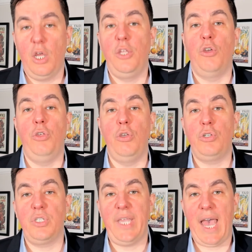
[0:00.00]
You'll
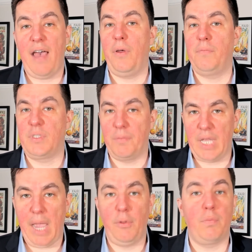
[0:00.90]
usually have some
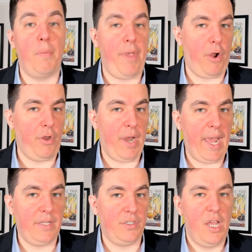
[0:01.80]
time to prepare your
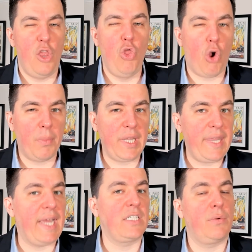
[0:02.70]
answer. Normally
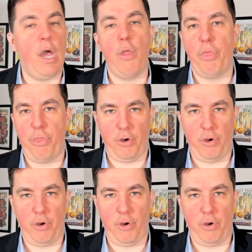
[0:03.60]
that's around 30